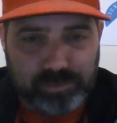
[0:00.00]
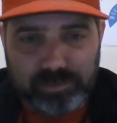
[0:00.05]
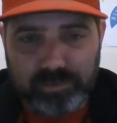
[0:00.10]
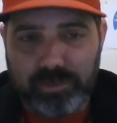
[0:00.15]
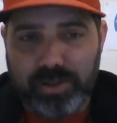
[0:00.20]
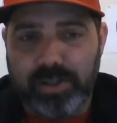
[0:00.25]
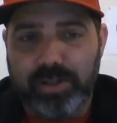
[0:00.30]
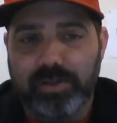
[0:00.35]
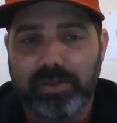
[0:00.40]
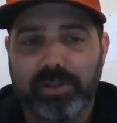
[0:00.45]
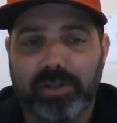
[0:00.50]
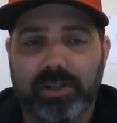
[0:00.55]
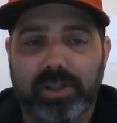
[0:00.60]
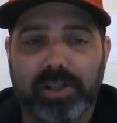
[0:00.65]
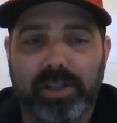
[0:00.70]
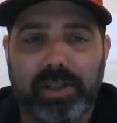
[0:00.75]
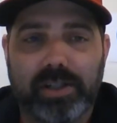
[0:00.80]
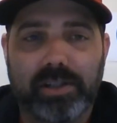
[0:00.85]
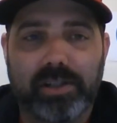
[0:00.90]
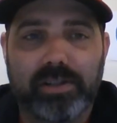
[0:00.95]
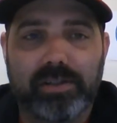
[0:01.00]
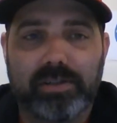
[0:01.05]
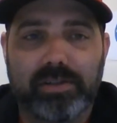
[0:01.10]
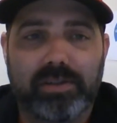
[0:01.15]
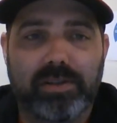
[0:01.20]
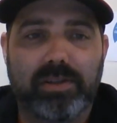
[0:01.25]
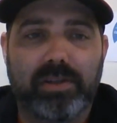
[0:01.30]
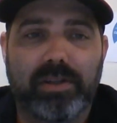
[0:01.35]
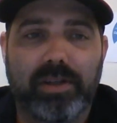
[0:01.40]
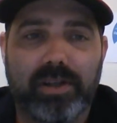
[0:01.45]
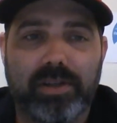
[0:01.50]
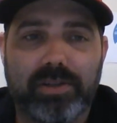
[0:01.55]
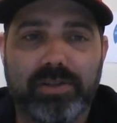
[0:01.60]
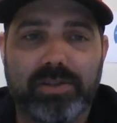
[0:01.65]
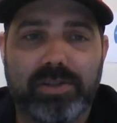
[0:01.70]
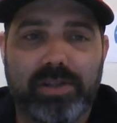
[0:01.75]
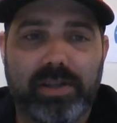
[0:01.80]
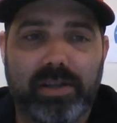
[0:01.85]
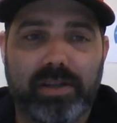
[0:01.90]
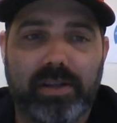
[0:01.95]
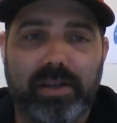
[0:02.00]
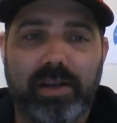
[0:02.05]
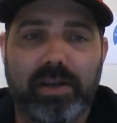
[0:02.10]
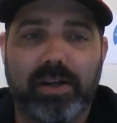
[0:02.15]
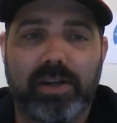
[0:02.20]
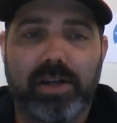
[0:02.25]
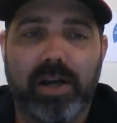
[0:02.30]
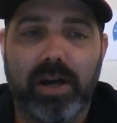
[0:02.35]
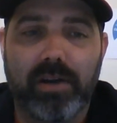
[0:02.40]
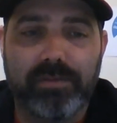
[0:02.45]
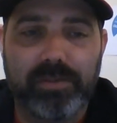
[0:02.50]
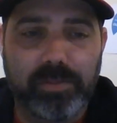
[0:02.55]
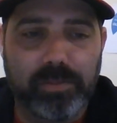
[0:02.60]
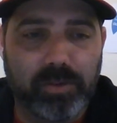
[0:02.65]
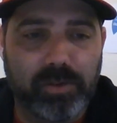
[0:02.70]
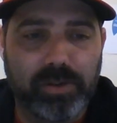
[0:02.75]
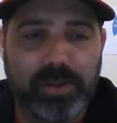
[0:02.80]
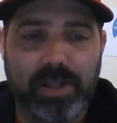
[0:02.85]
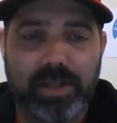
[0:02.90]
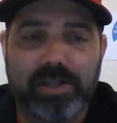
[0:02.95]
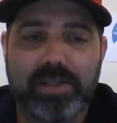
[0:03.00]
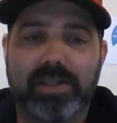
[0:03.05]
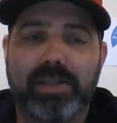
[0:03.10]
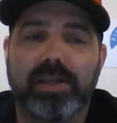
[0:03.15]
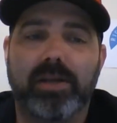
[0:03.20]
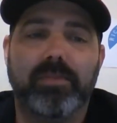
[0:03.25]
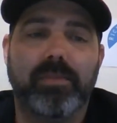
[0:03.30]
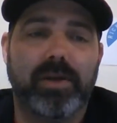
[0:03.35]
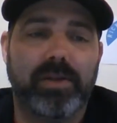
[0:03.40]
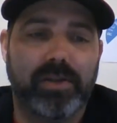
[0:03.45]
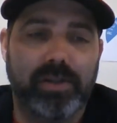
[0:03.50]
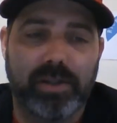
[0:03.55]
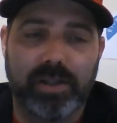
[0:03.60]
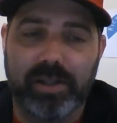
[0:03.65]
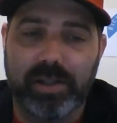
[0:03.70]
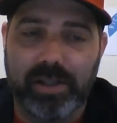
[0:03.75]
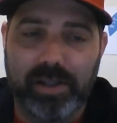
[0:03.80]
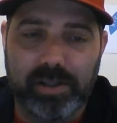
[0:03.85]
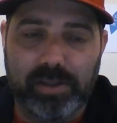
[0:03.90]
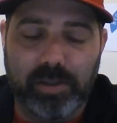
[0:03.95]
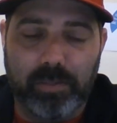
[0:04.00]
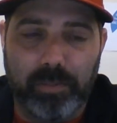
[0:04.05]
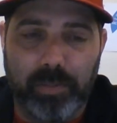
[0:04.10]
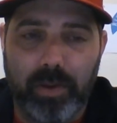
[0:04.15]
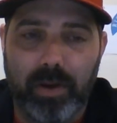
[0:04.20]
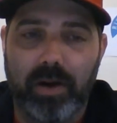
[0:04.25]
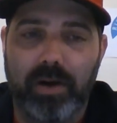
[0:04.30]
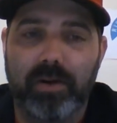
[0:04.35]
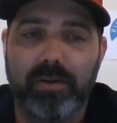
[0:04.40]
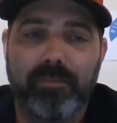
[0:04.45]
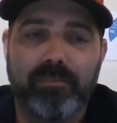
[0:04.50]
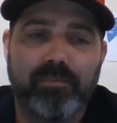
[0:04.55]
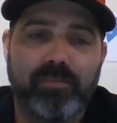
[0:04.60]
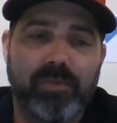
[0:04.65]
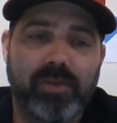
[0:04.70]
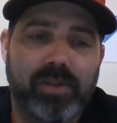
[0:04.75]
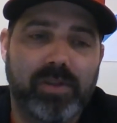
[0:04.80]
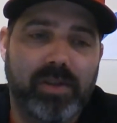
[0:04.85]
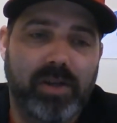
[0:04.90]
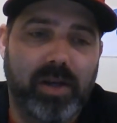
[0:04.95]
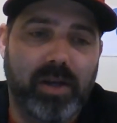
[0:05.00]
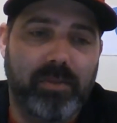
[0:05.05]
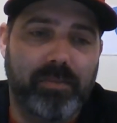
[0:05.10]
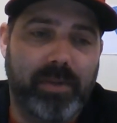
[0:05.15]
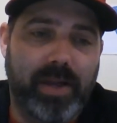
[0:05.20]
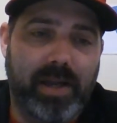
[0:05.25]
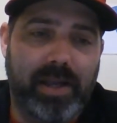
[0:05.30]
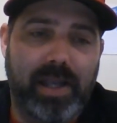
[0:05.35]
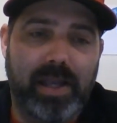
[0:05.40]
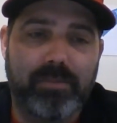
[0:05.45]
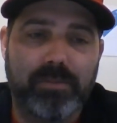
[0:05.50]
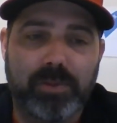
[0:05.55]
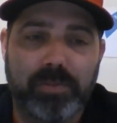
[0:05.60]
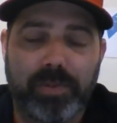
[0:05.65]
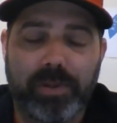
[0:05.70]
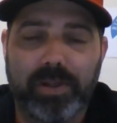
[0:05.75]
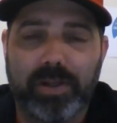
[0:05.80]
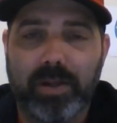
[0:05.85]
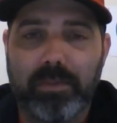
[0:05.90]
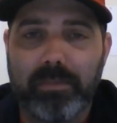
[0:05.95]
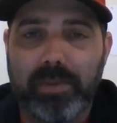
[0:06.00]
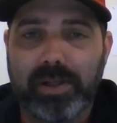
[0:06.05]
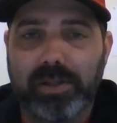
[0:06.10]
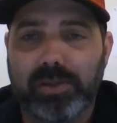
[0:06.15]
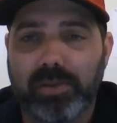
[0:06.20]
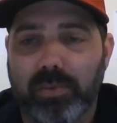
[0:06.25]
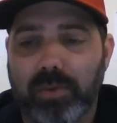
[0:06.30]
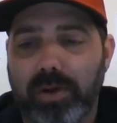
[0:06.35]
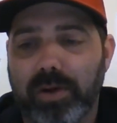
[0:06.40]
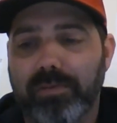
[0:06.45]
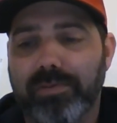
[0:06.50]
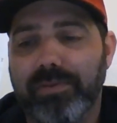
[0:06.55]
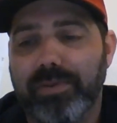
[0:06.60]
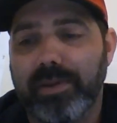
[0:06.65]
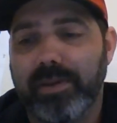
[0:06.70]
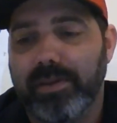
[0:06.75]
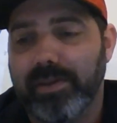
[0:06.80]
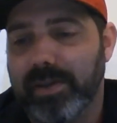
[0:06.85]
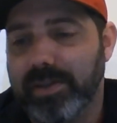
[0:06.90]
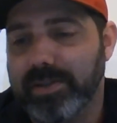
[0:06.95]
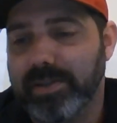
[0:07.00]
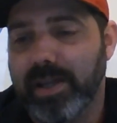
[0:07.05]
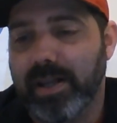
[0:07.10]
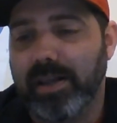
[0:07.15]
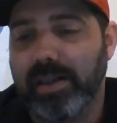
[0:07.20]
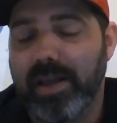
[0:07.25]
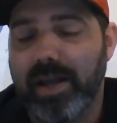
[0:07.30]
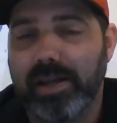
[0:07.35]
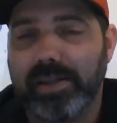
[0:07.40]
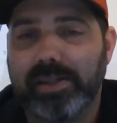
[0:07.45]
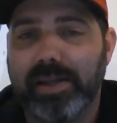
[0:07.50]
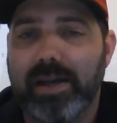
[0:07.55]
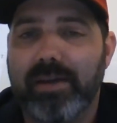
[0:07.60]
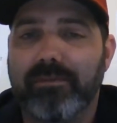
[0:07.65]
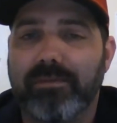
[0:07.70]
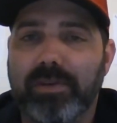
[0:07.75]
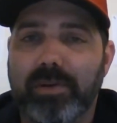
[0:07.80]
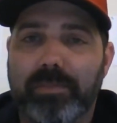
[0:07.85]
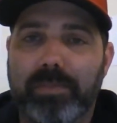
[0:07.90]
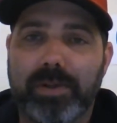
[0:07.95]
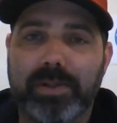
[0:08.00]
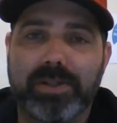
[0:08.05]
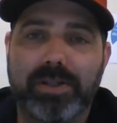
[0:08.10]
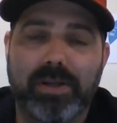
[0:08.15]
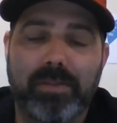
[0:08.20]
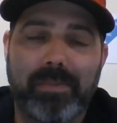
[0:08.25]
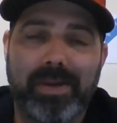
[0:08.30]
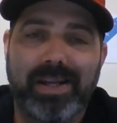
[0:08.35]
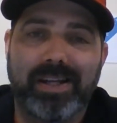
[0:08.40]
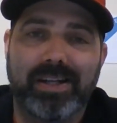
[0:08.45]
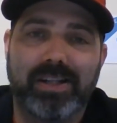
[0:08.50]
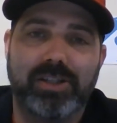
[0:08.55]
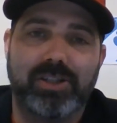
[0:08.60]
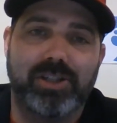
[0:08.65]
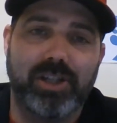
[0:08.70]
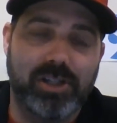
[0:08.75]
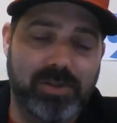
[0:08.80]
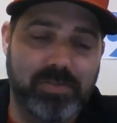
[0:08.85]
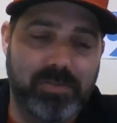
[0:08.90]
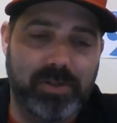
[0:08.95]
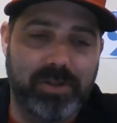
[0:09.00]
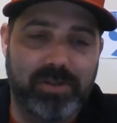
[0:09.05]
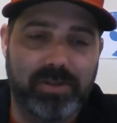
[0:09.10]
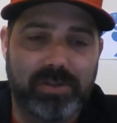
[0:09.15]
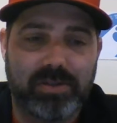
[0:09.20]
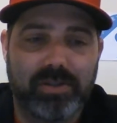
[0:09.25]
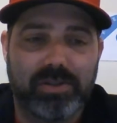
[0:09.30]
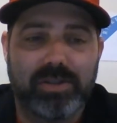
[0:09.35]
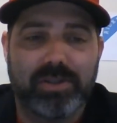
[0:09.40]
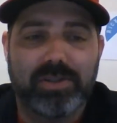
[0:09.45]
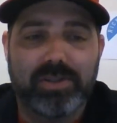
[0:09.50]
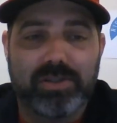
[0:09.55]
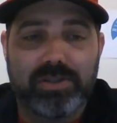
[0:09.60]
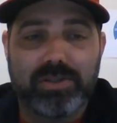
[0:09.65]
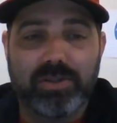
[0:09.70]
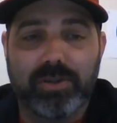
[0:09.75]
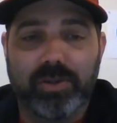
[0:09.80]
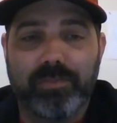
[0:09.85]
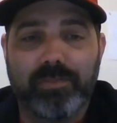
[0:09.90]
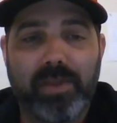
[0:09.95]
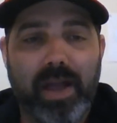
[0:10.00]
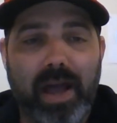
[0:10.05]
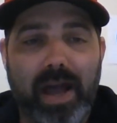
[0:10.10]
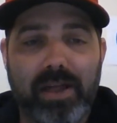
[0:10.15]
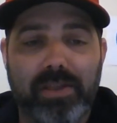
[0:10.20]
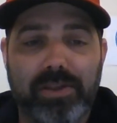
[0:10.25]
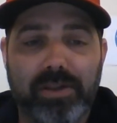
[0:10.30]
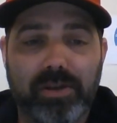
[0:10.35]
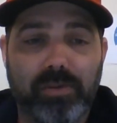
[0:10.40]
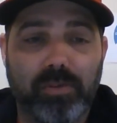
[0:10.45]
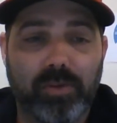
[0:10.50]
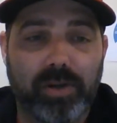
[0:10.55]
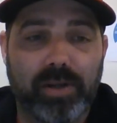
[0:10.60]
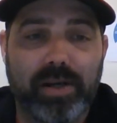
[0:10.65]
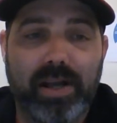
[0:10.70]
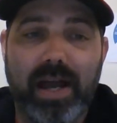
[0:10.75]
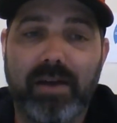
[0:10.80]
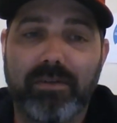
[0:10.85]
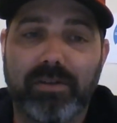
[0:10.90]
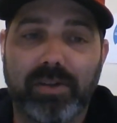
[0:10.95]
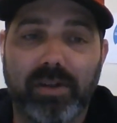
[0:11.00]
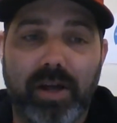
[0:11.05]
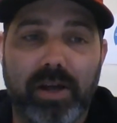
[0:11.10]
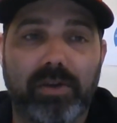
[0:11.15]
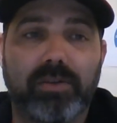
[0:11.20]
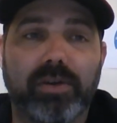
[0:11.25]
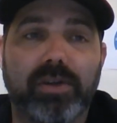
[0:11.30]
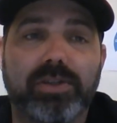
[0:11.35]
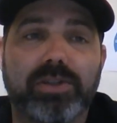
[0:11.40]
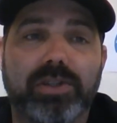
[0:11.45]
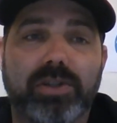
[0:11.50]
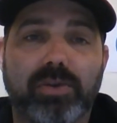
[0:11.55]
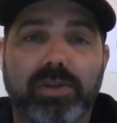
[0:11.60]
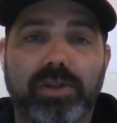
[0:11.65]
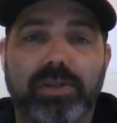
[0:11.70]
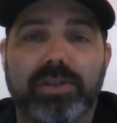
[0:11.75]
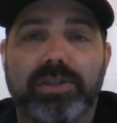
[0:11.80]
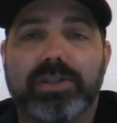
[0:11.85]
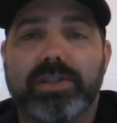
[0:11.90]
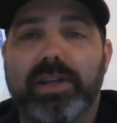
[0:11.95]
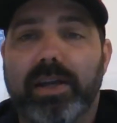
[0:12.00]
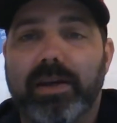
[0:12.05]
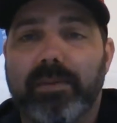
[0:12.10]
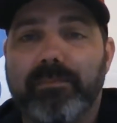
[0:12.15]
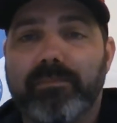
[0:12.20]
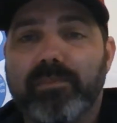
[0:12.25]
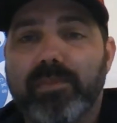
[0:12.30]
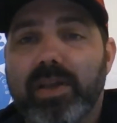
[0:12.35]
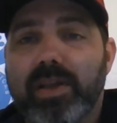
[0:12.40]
you know, you're going to get hitters that are comfortable against them, and they're going to hit the ball. That game was played on May 12th. That's not a lot of time for a pitcher to make an adjustment. So I think we're going to have a lot of runs scored in this game.